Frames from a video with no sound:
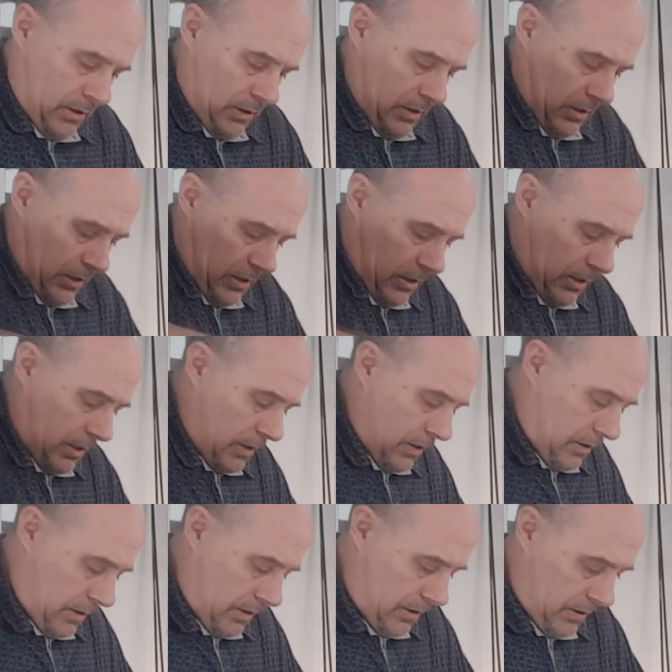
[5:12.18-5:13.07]

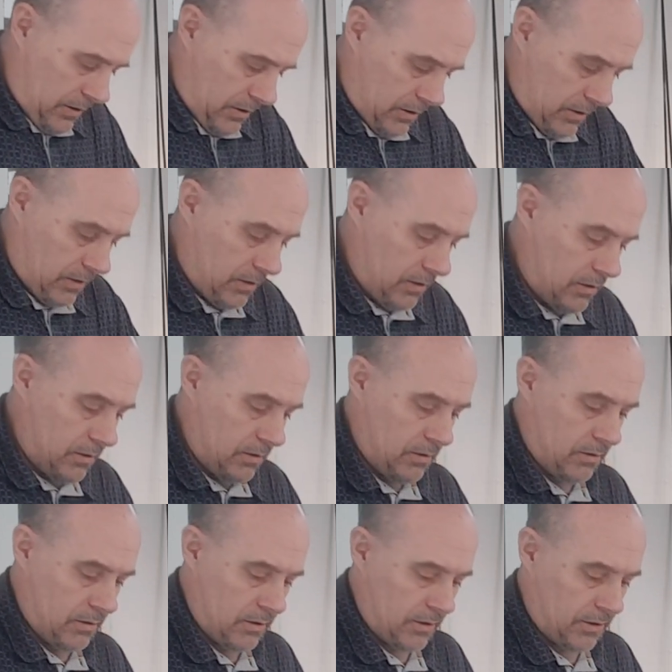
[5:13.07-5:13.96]
So,
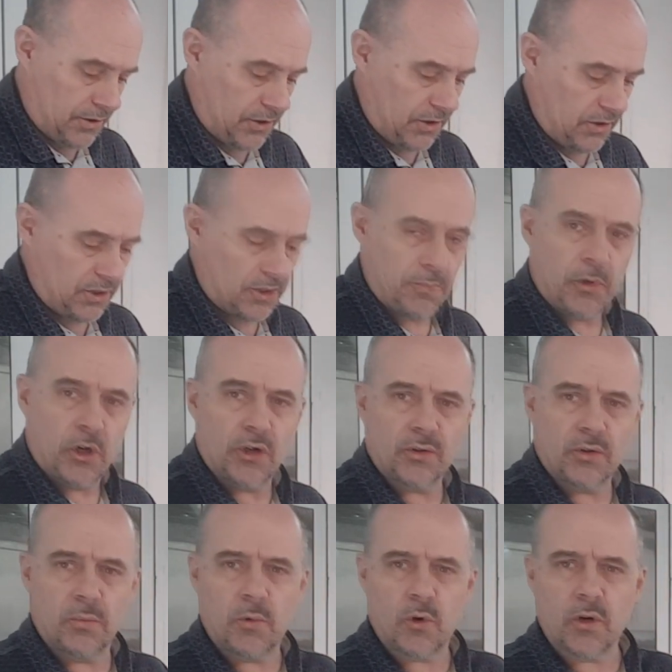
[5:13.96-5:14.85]
you see this
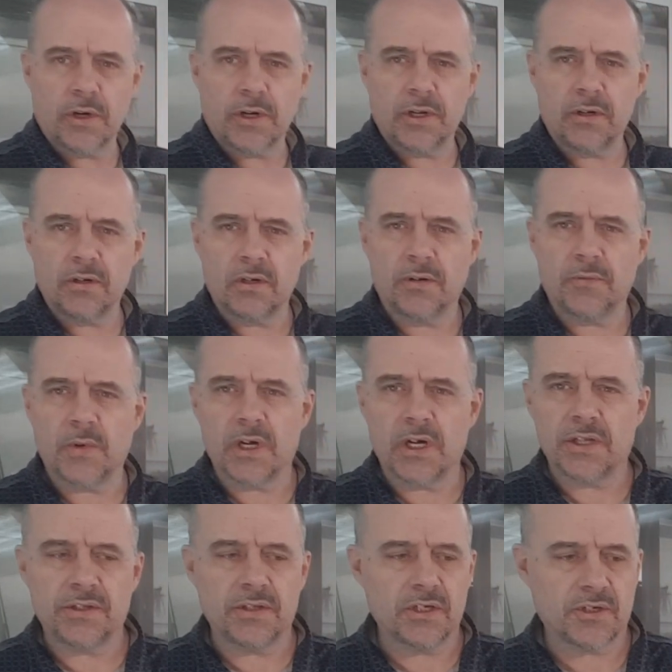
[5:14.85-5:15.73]
Bondo board here? I've
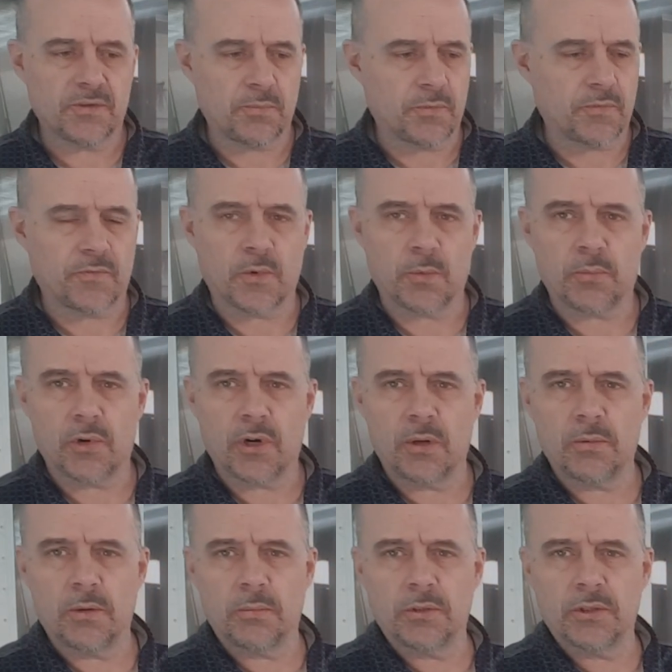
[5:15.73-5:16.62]
had this for
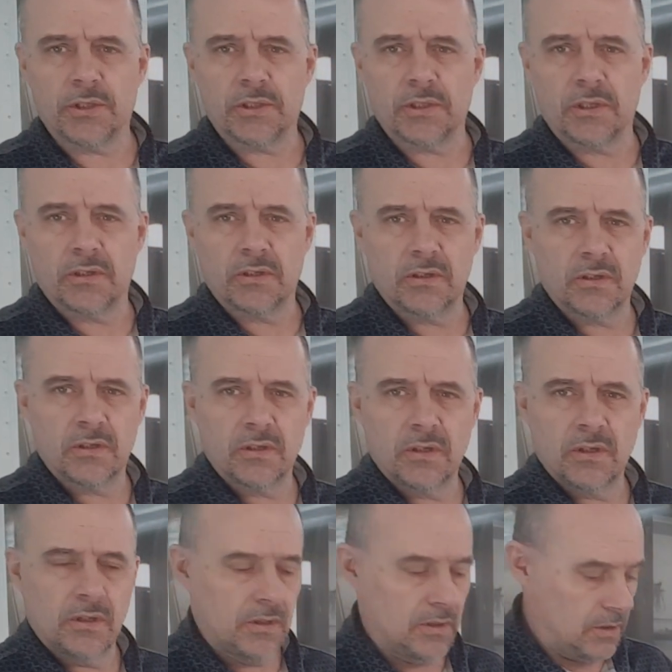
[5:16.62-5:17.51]
probably,
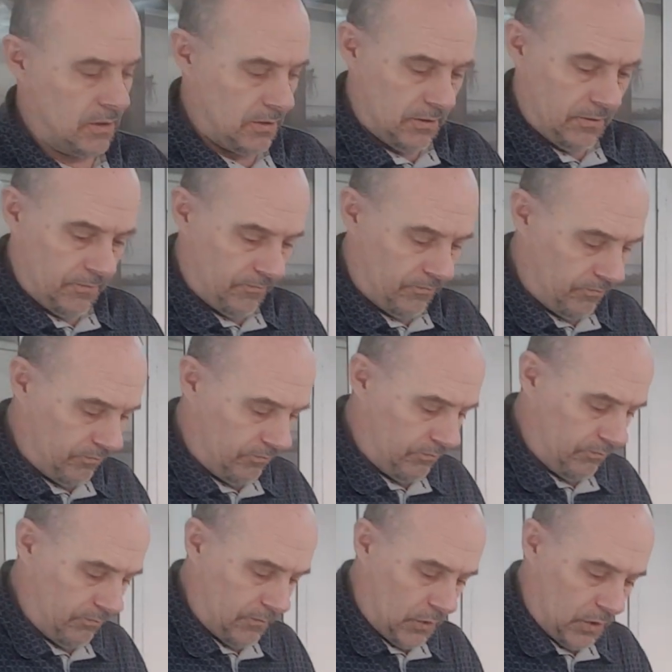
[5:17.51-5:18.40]

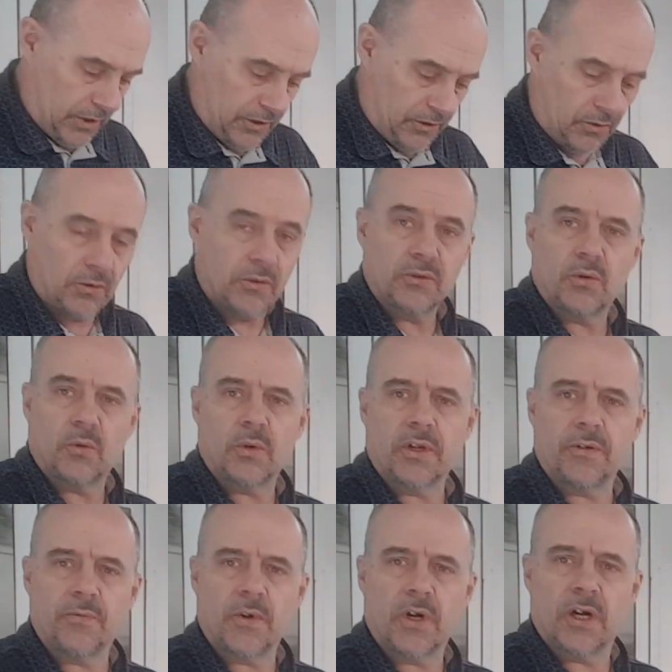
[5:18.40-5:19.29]
I don't know,
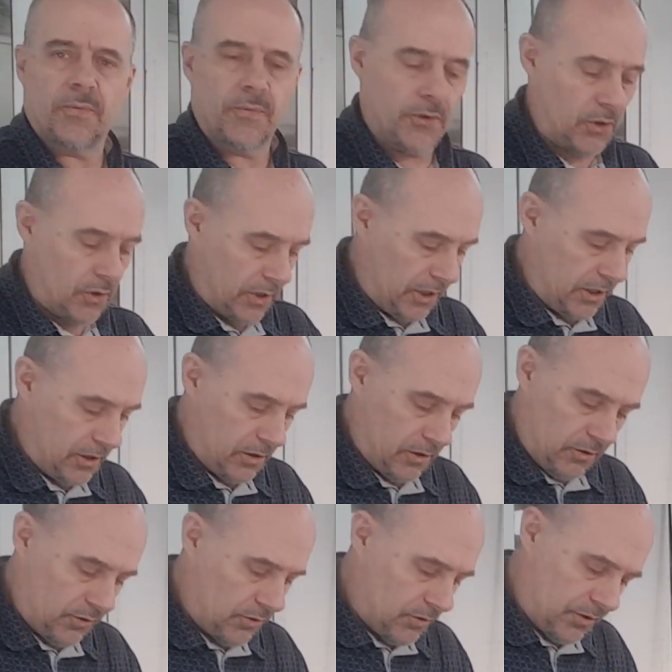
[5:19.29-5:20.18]
25, 30
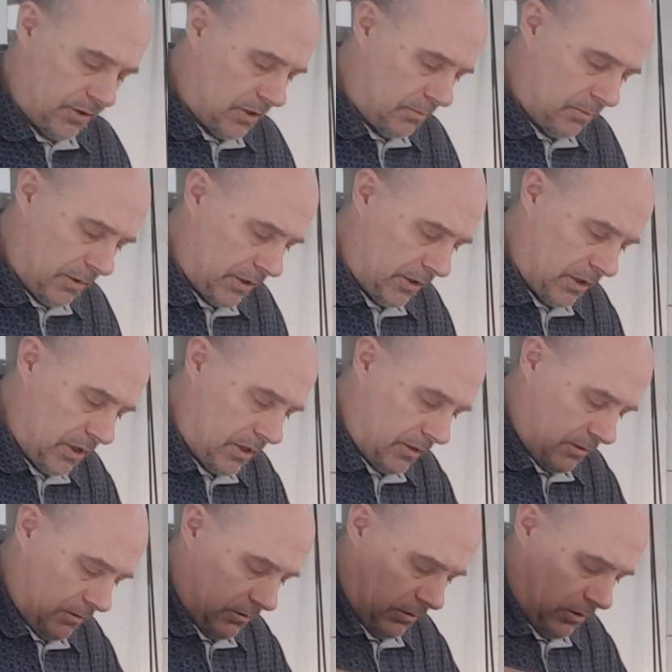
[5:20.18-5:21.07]
years or something like
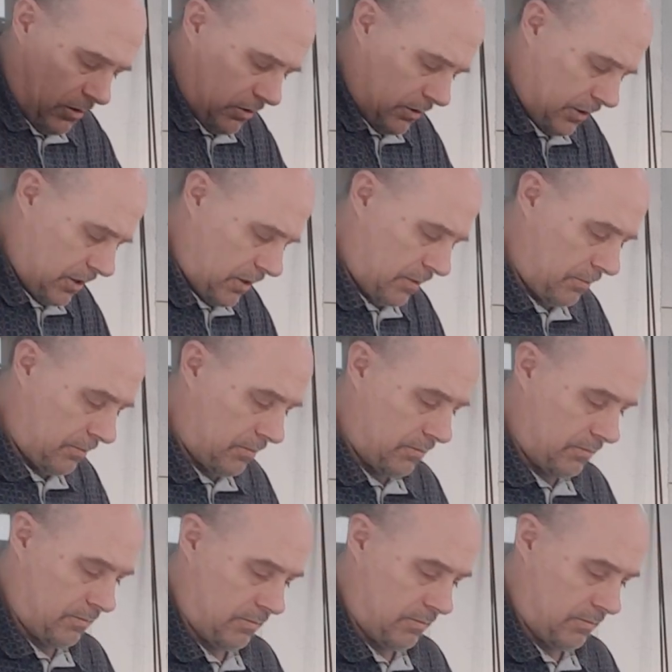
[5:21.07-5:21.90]
that, a long time.